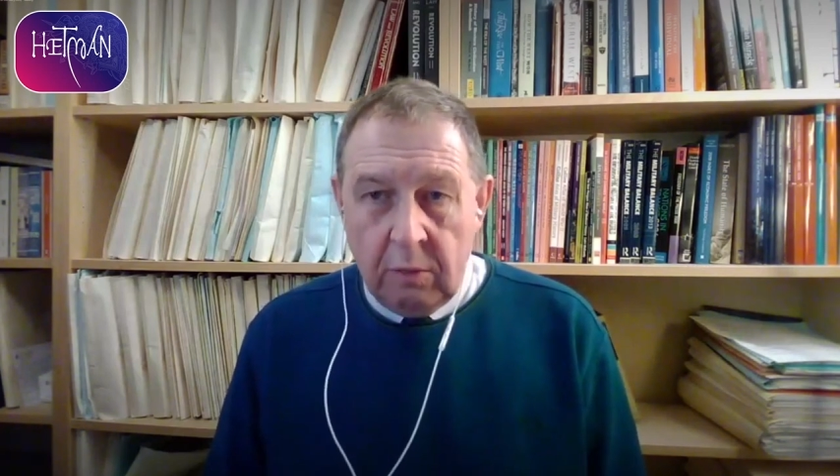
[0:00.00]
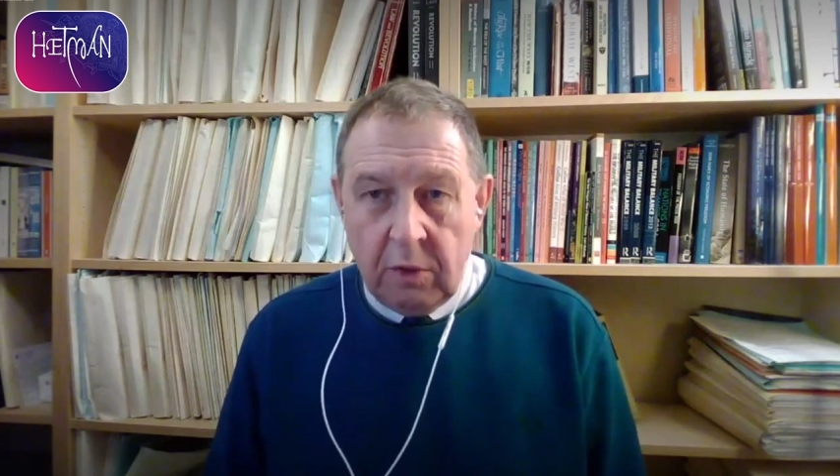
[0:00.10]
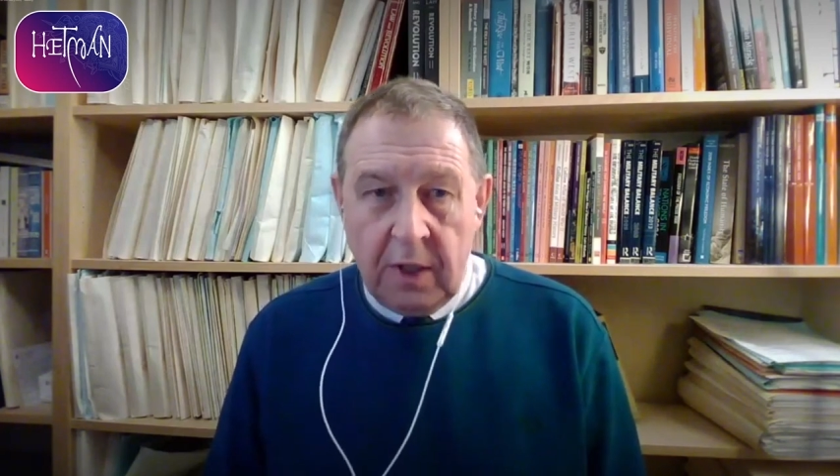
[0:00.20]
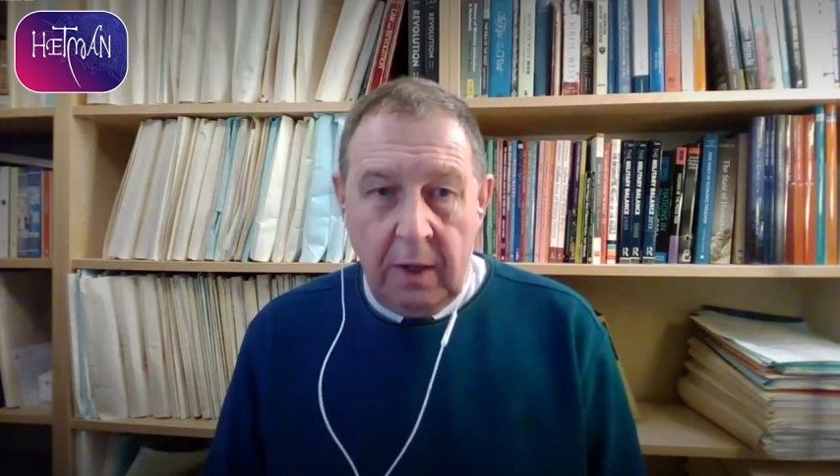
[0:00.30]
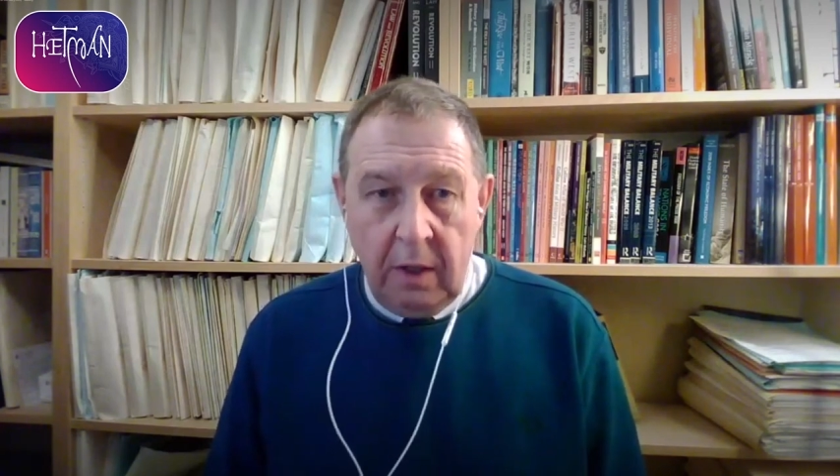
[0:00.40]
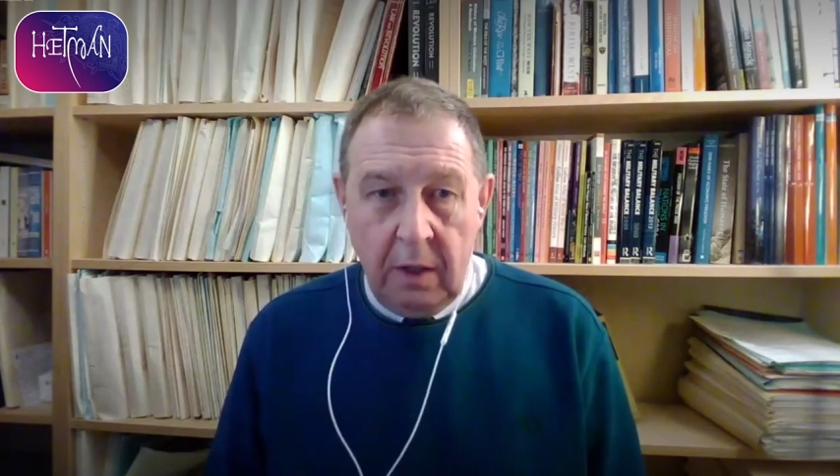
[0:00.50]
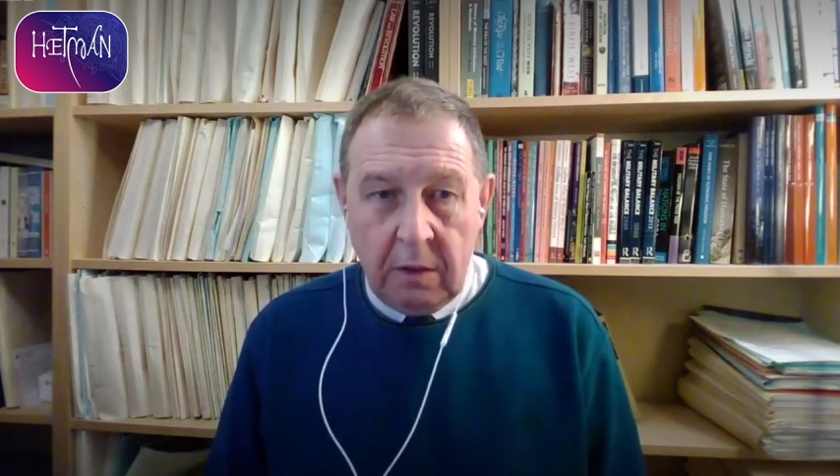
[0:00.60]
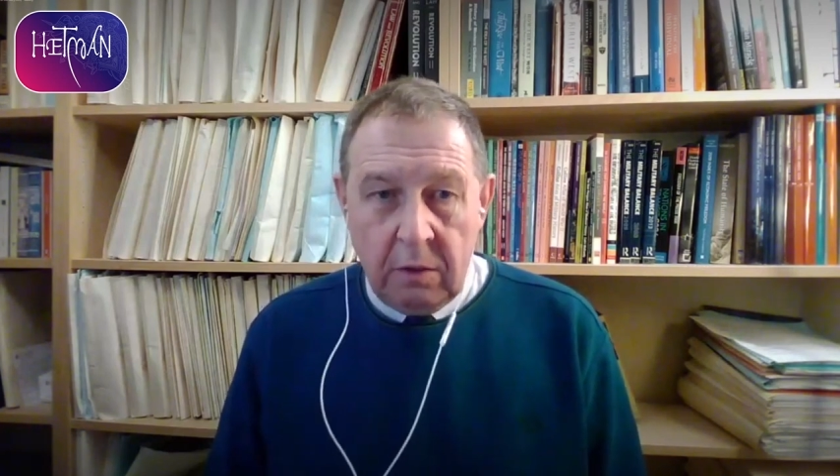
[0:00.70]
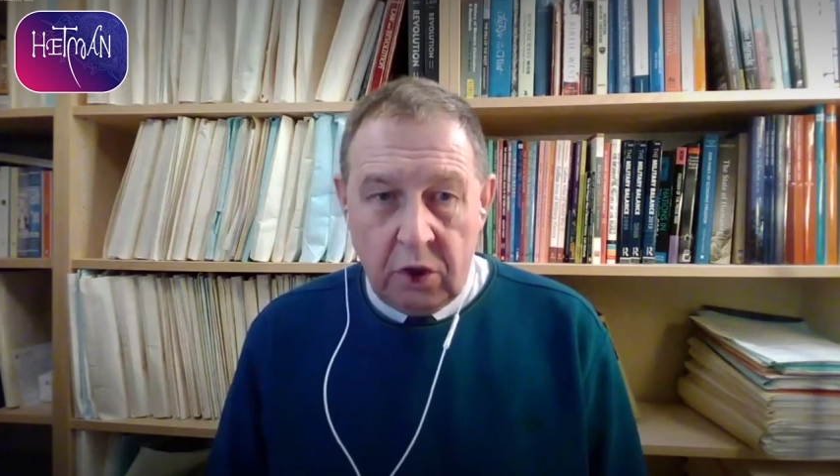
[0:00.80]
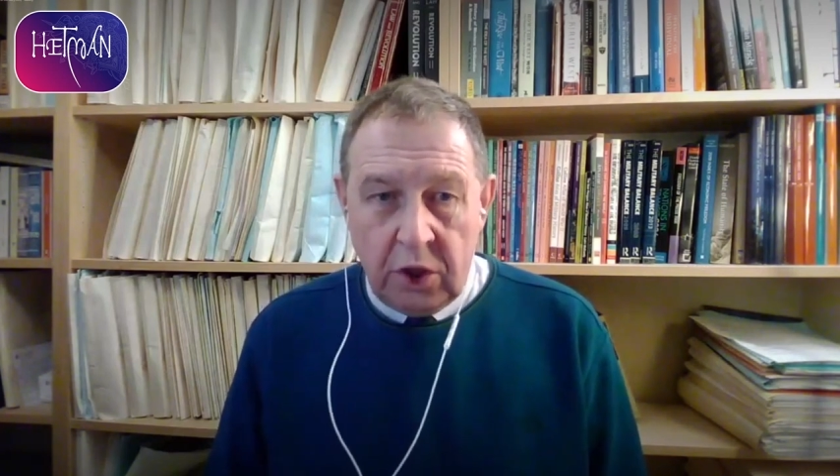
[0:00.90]
to be drank at
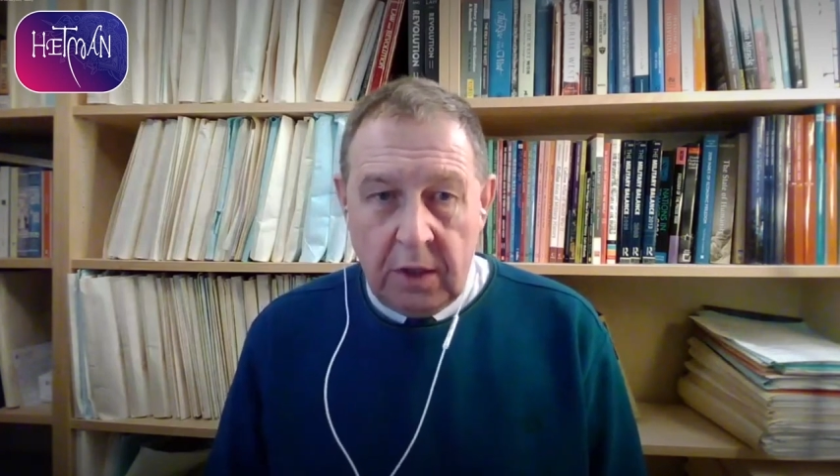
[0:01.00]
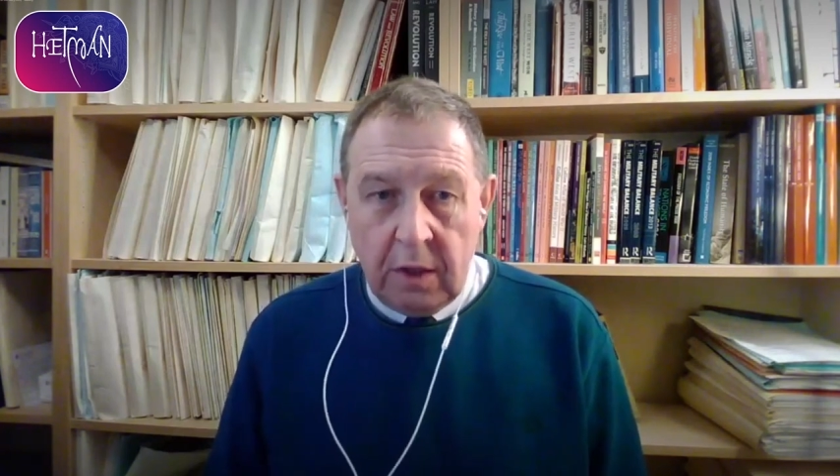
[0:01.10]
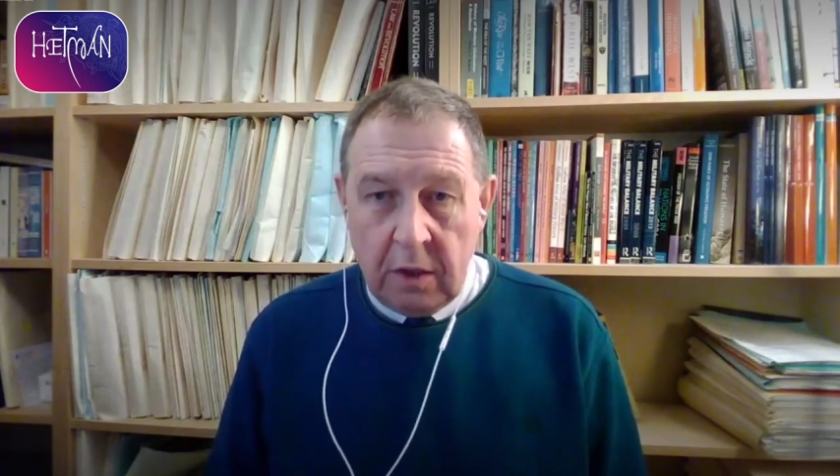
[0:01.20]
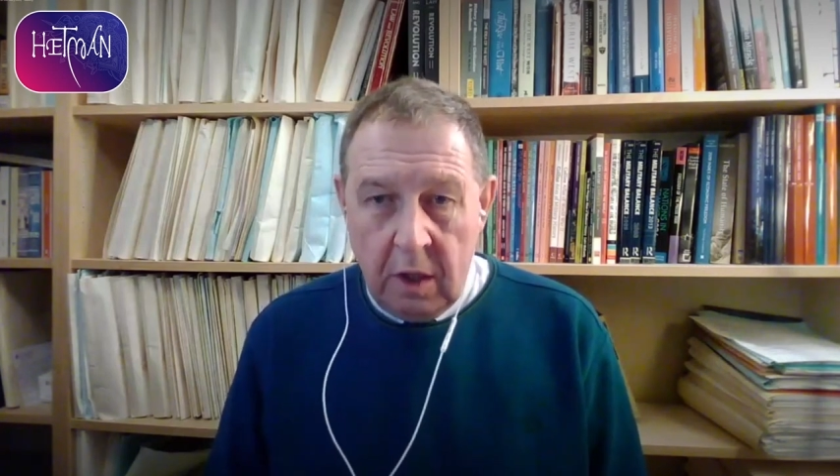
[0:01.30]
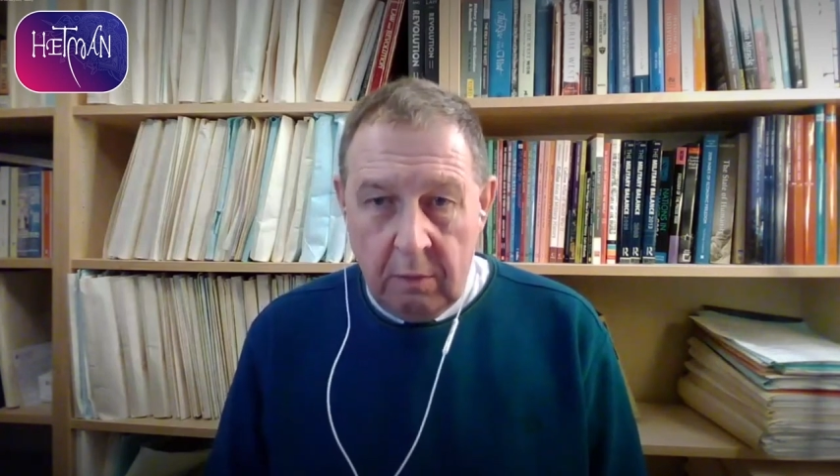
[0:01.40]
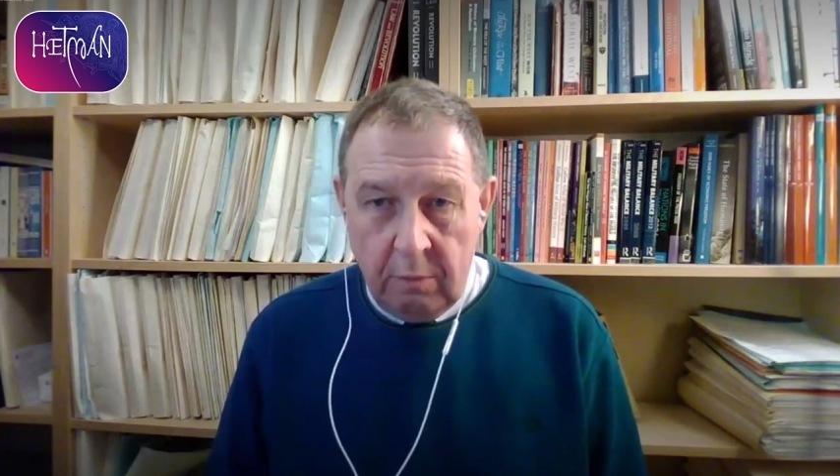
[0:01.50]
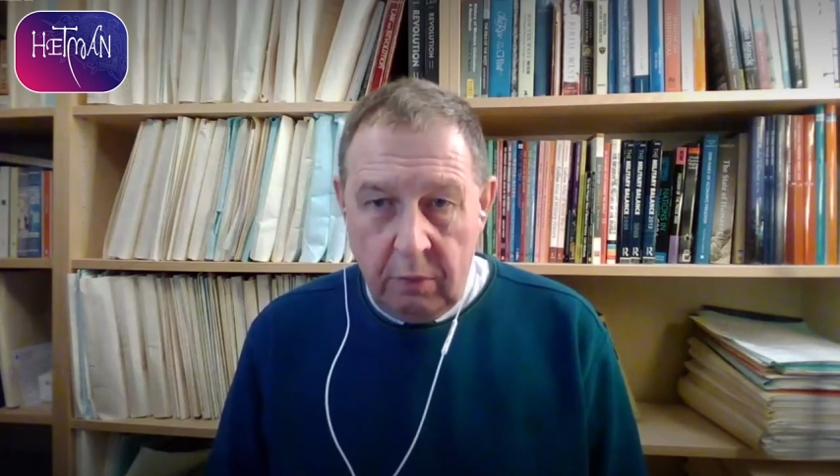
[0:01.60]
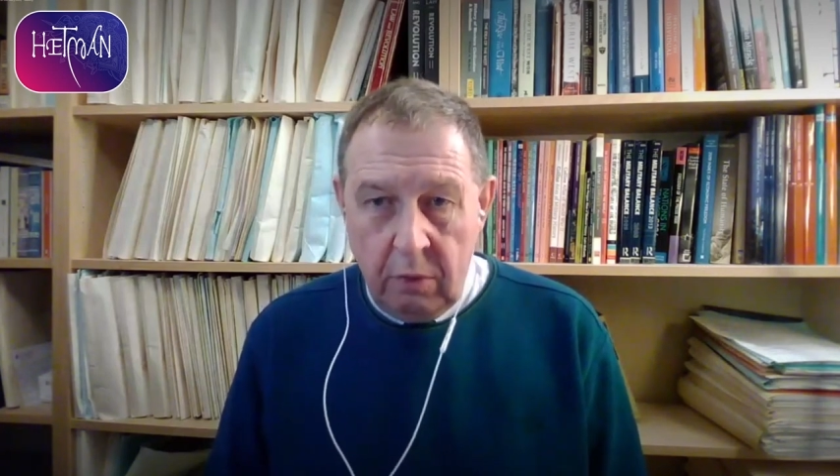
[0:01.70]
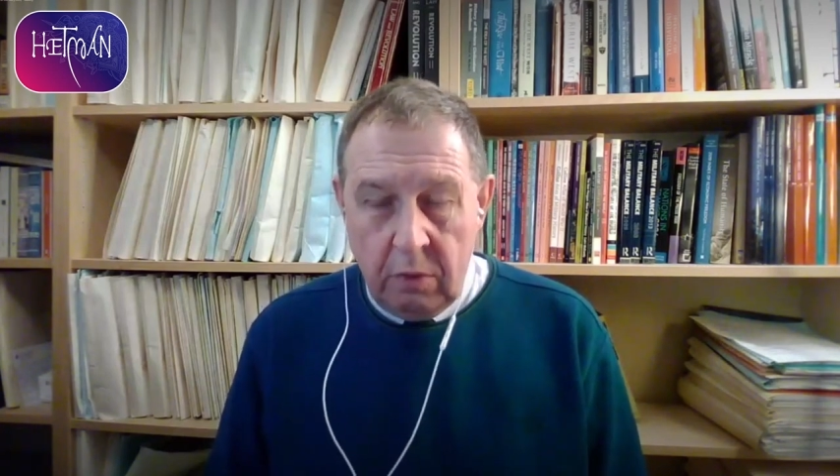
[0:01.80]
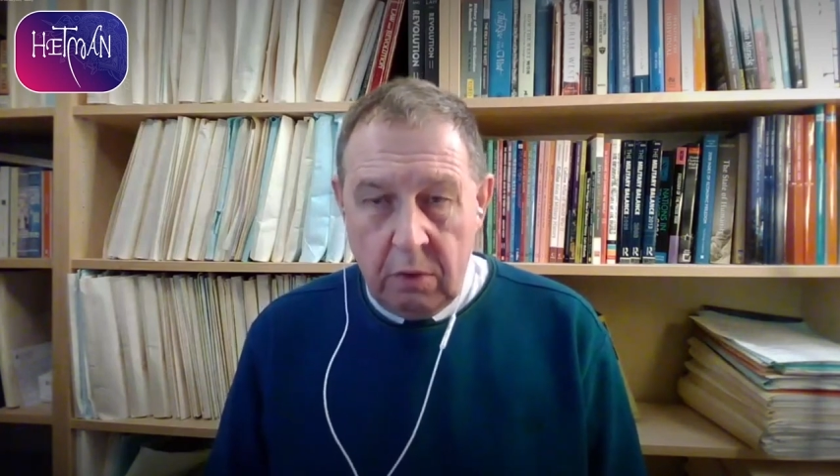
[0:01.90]
this moment. So after
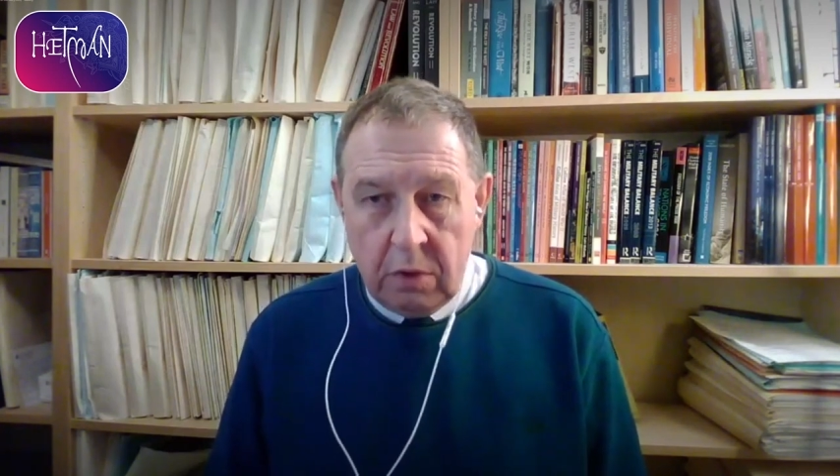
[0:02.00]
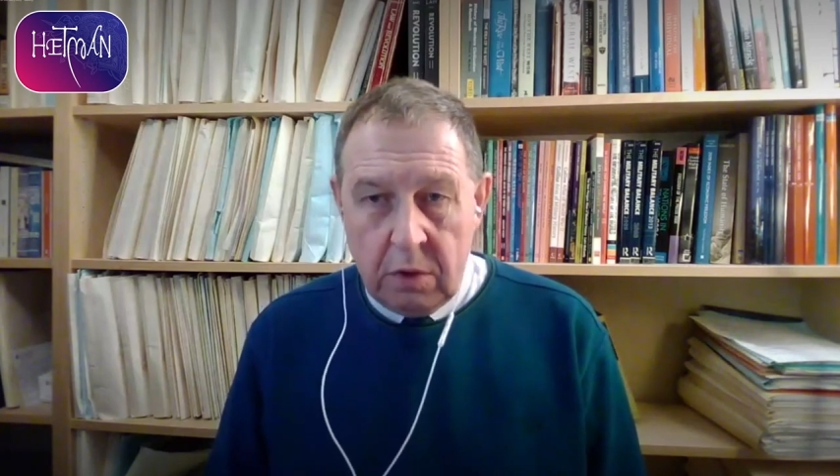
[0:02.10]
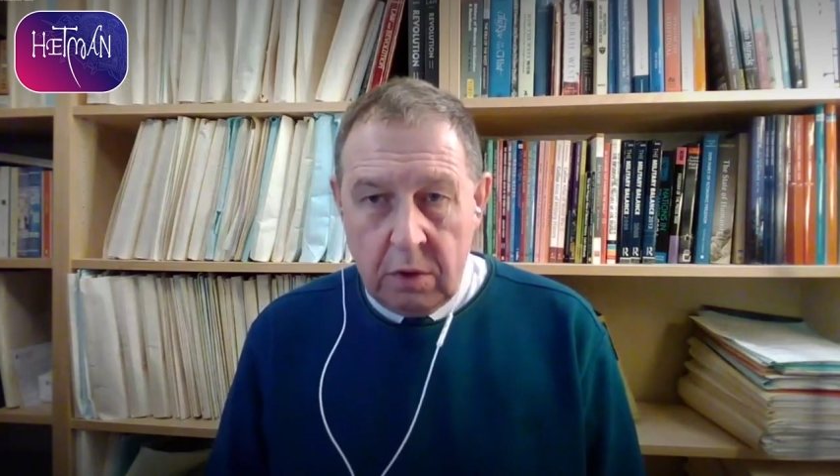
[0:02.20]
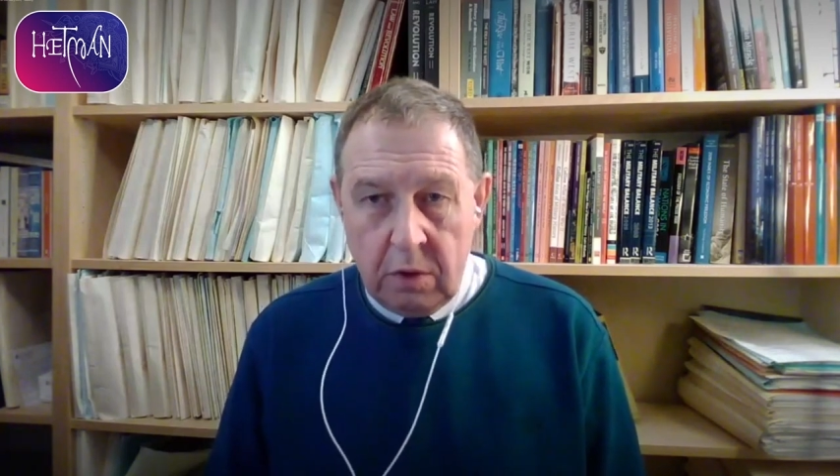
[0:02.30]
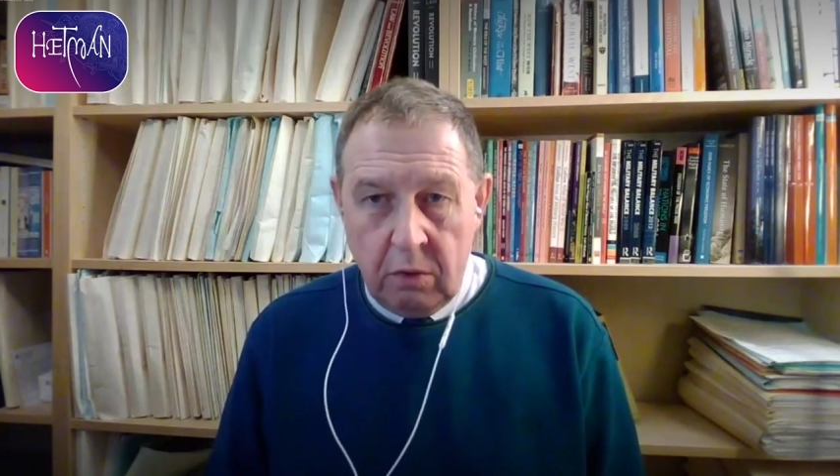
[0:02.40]
that happened,